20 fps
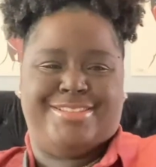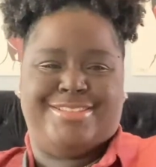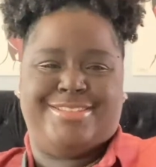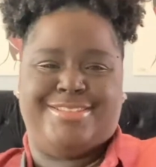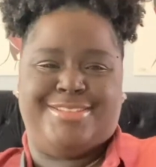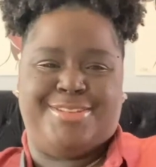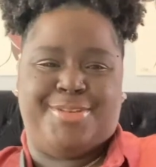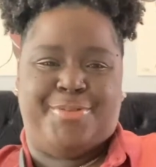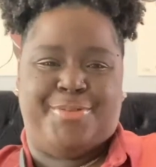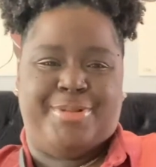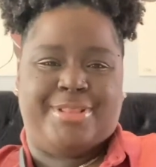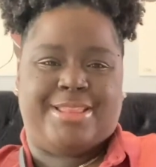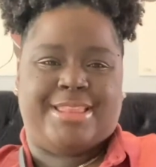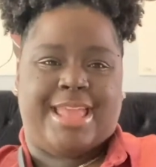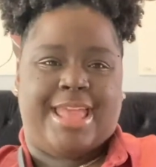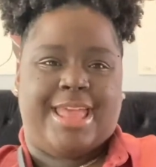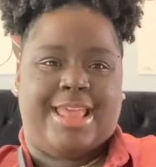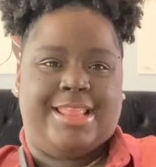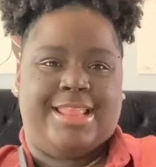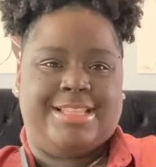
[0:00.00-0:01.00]
What the
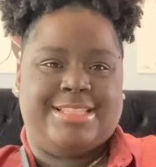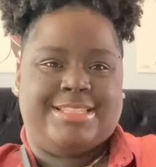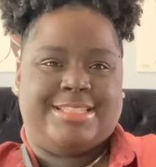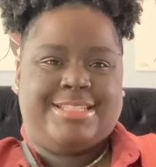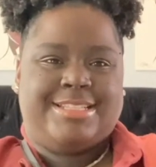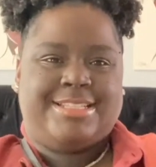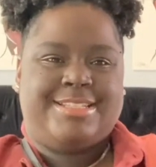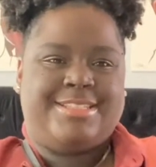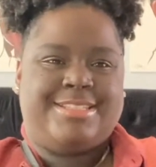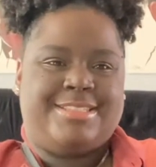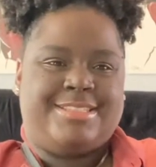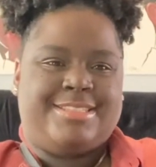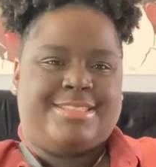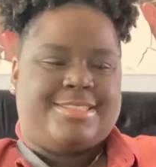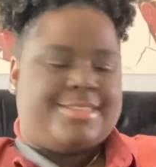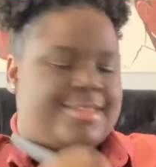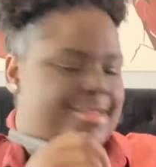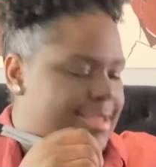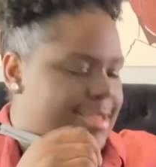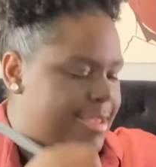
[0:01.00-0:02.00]
hell is this?
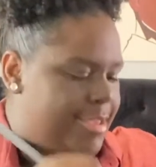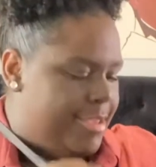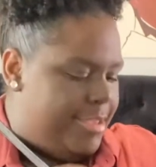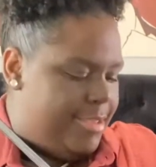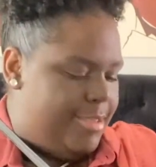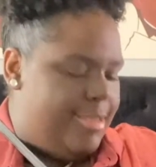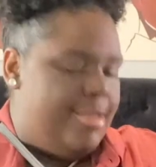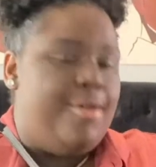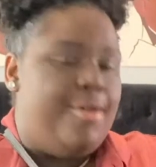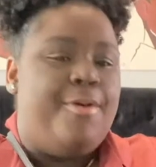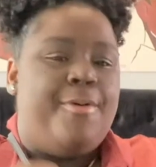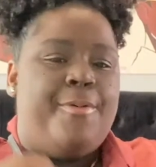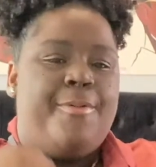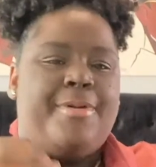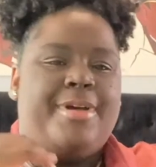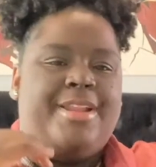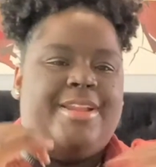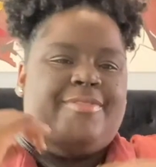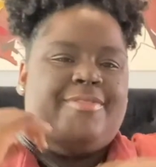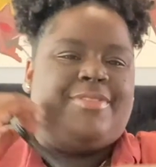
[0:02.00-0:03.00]

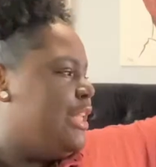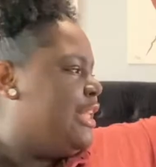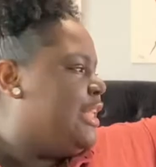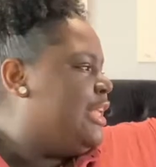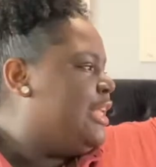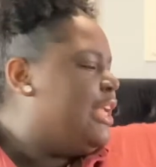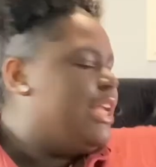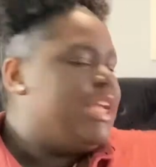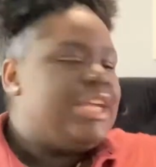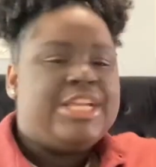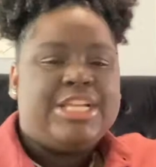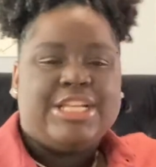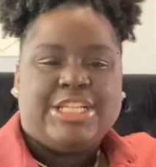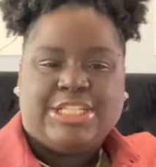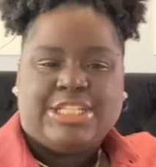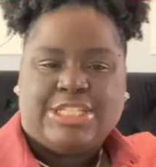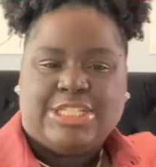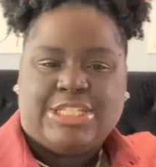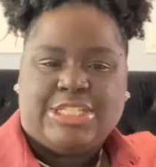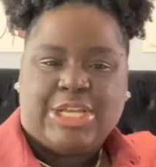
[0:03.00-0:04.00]
Whatever.
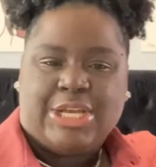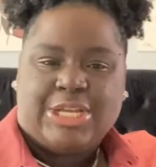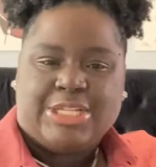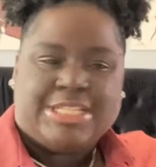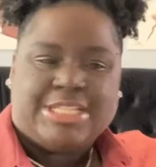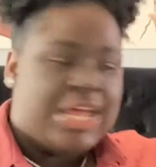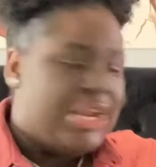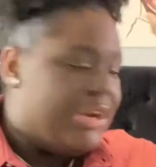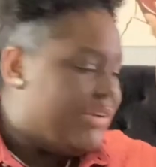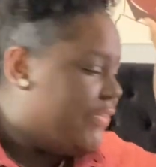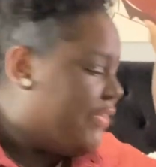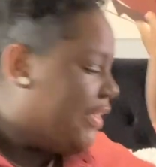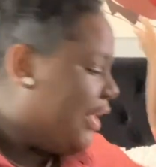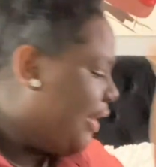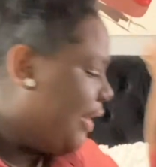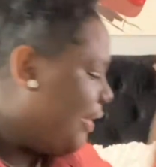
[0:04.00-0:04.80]
Toss that over there.